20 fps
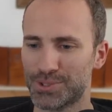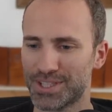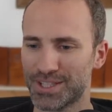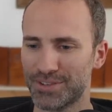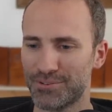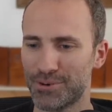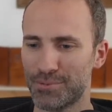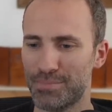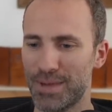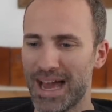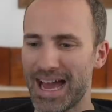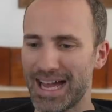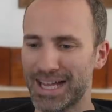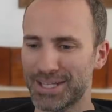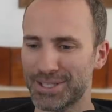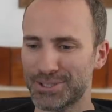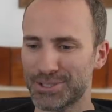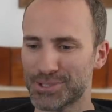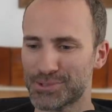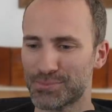would you deliver
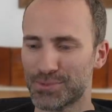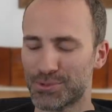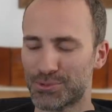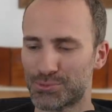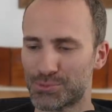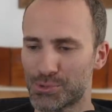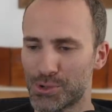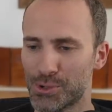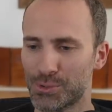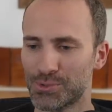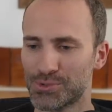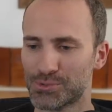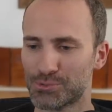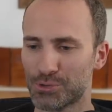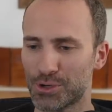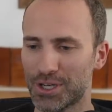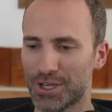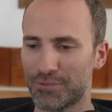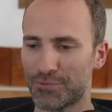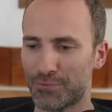packages with
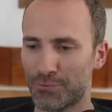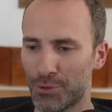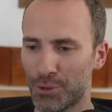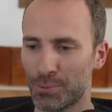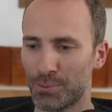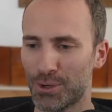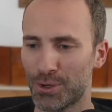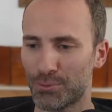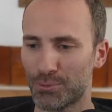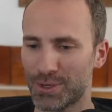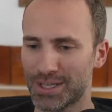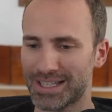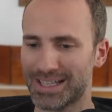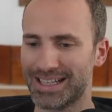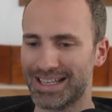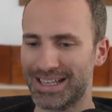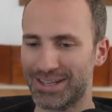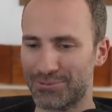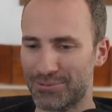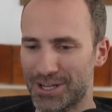drones running firmware
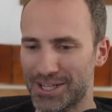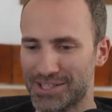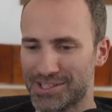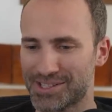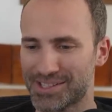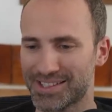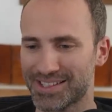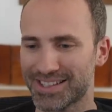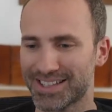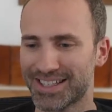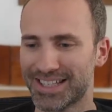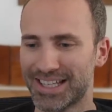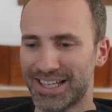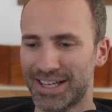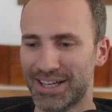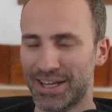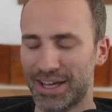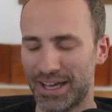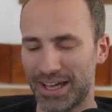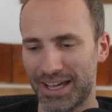written in Rust?
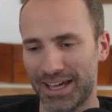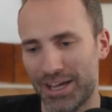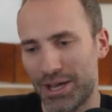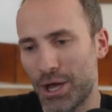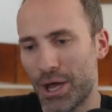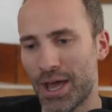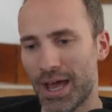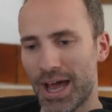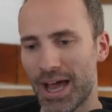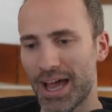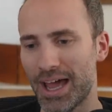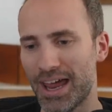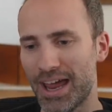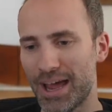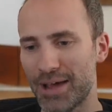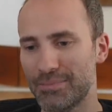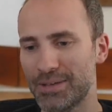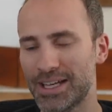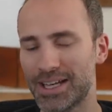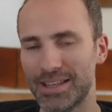I,
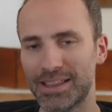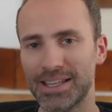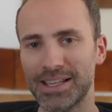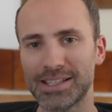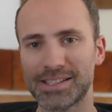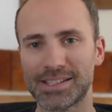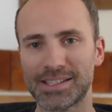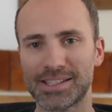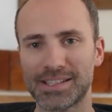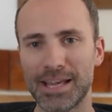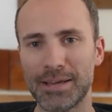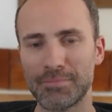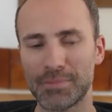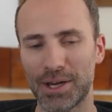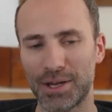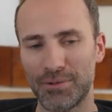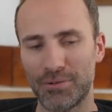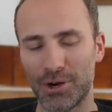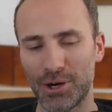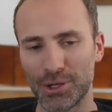I mean, I think it's the same
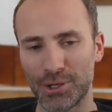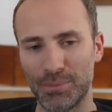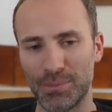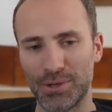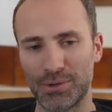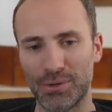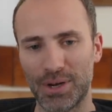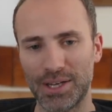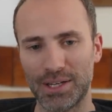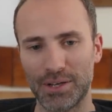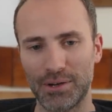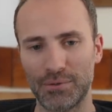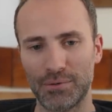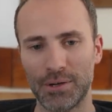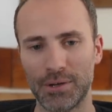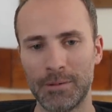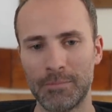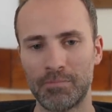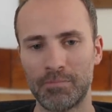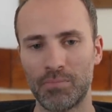kind of argument, right?
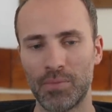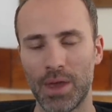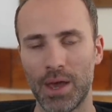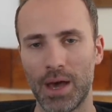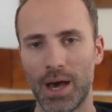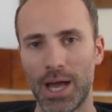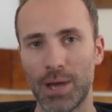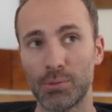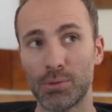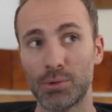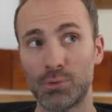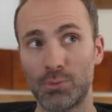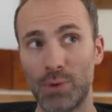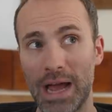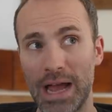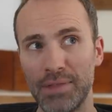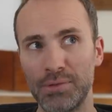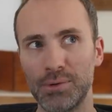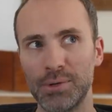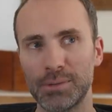Of I would
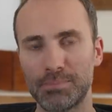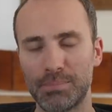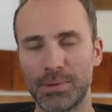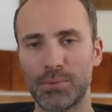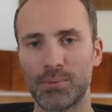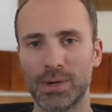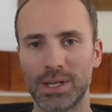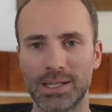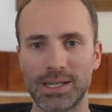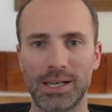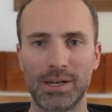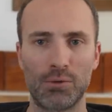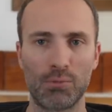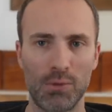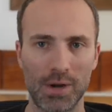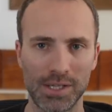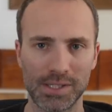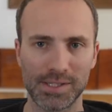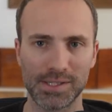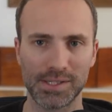rather it be written in
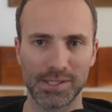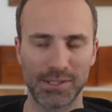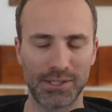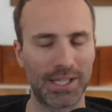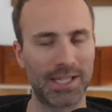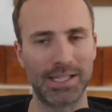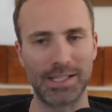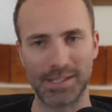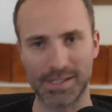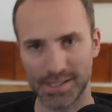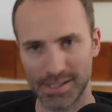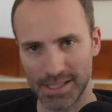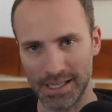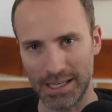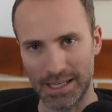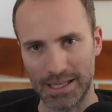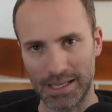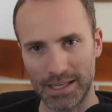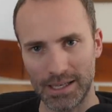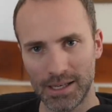Rust than in
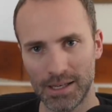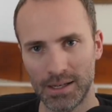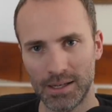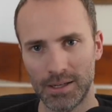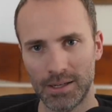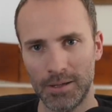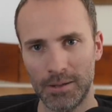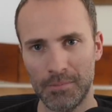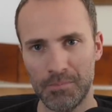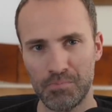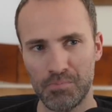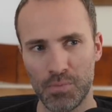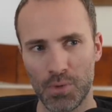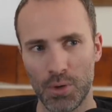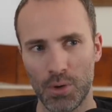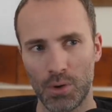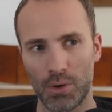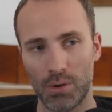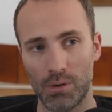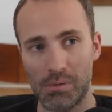C.
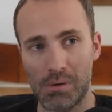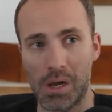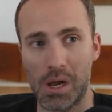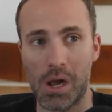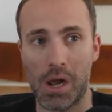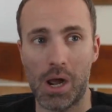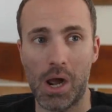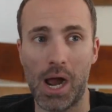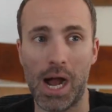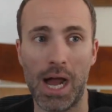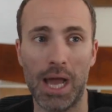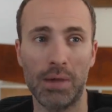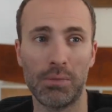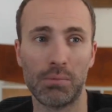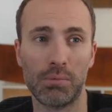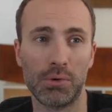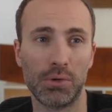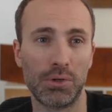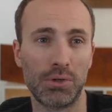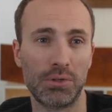I
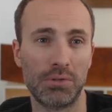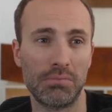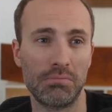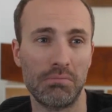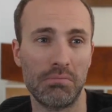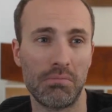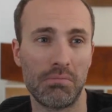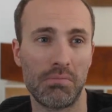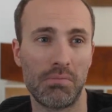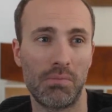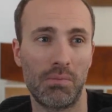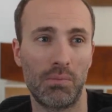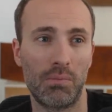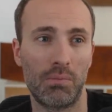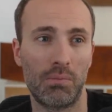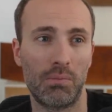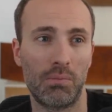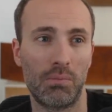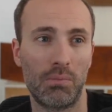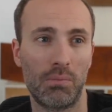would,
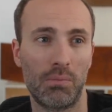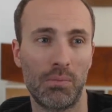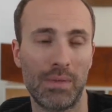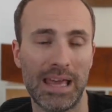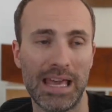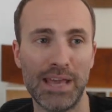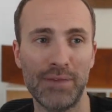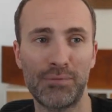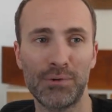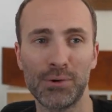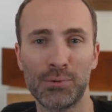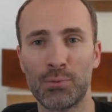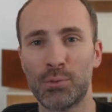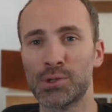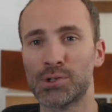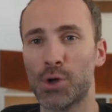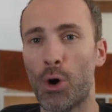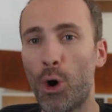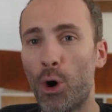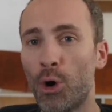if it
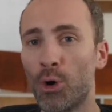was